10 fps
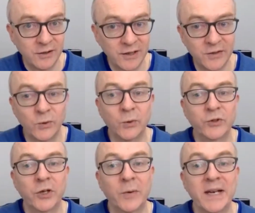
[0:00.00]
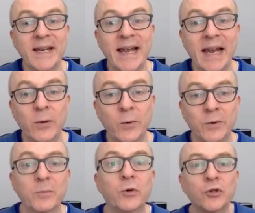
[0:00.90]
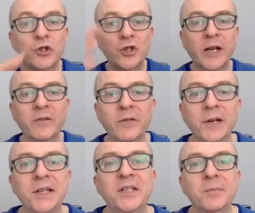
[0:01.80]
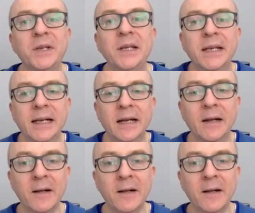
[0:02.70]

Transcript: is also a noun, more generally speaking.